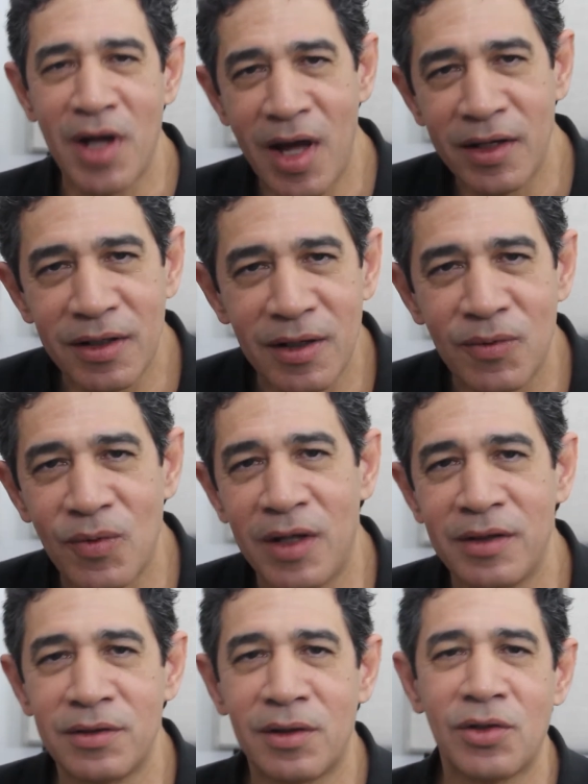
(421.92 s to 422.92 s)
on here
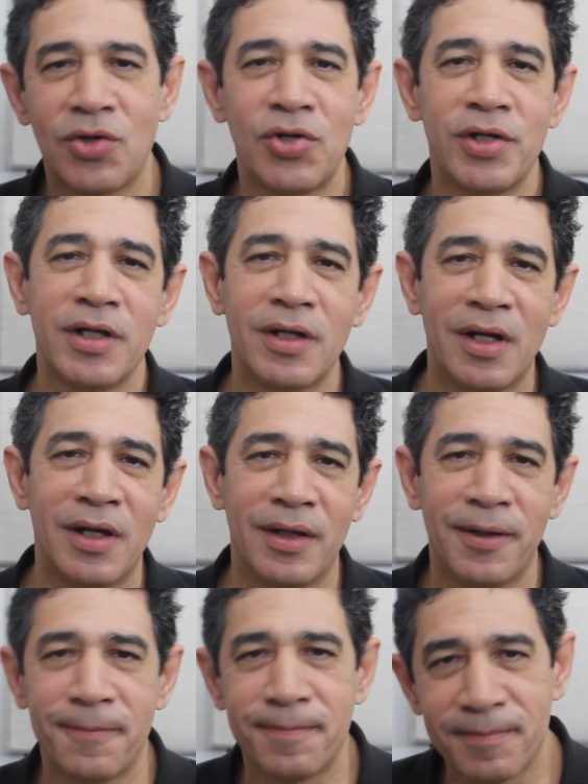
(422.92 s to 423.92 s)
while you're learning
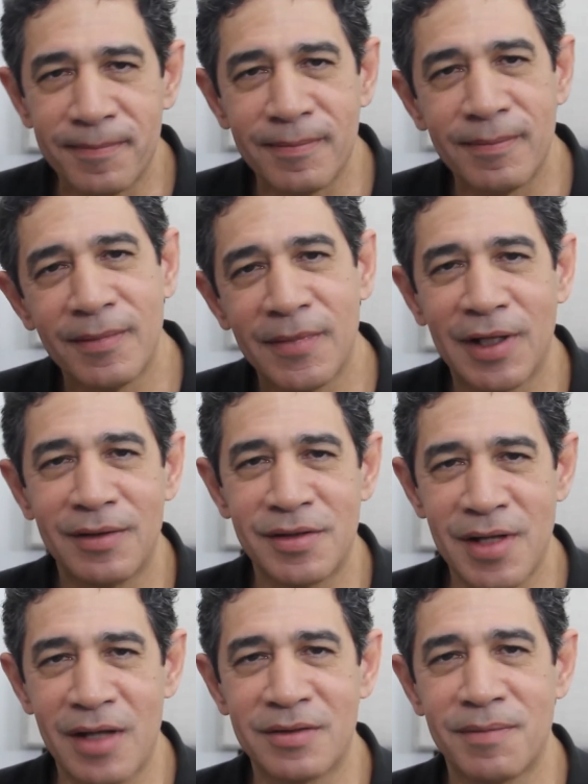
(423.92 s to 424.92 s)

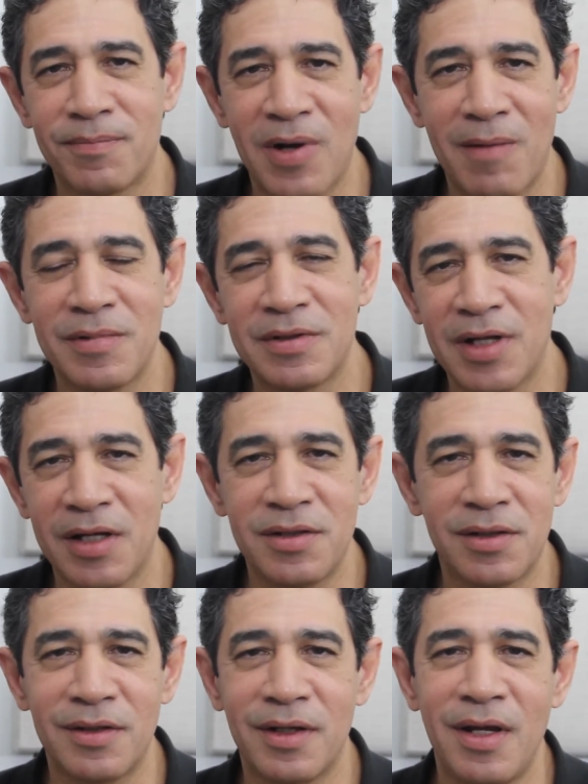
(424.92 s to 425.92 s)
jazz
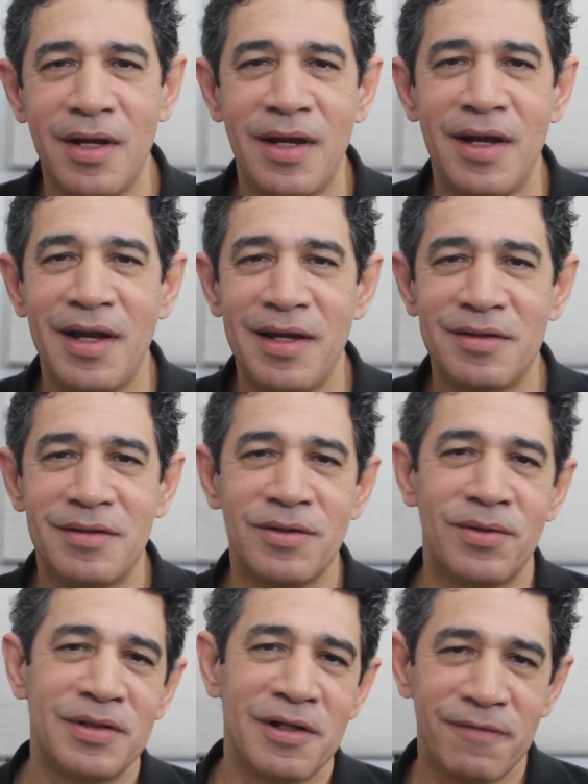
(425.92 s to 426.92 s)
improvisation is
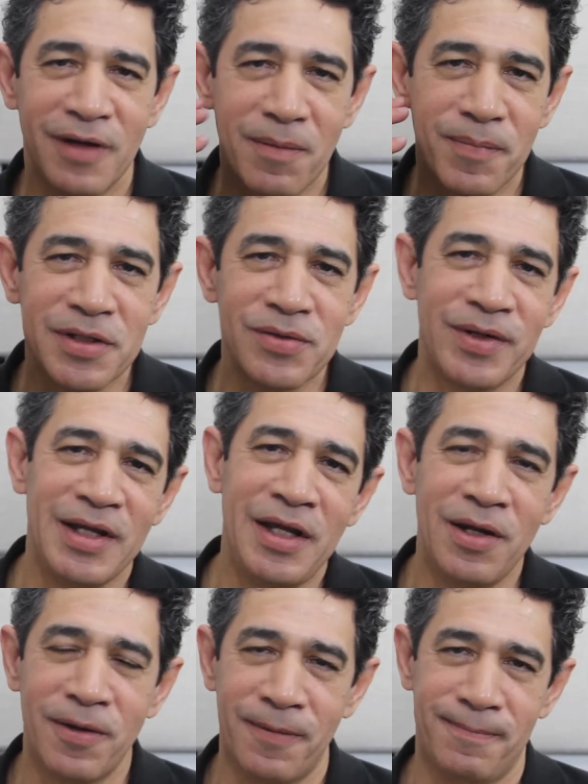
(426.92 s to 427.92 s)
you're developing your
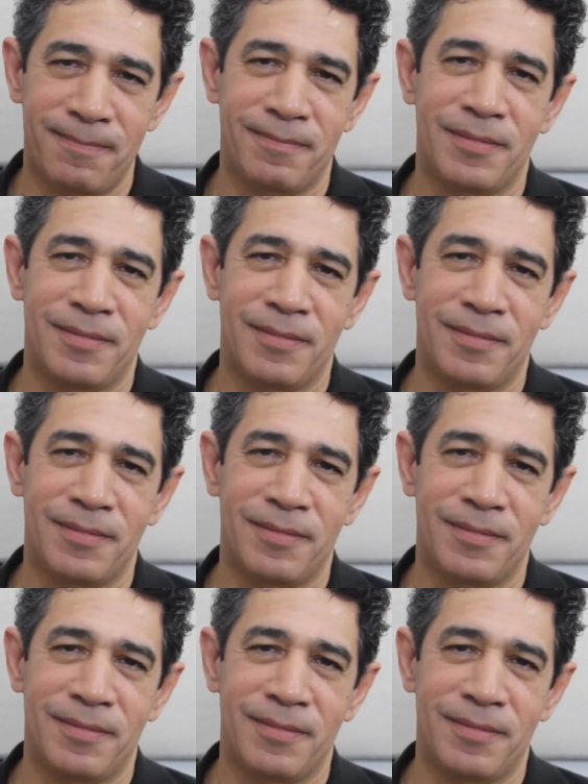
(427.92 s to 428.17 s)
ear.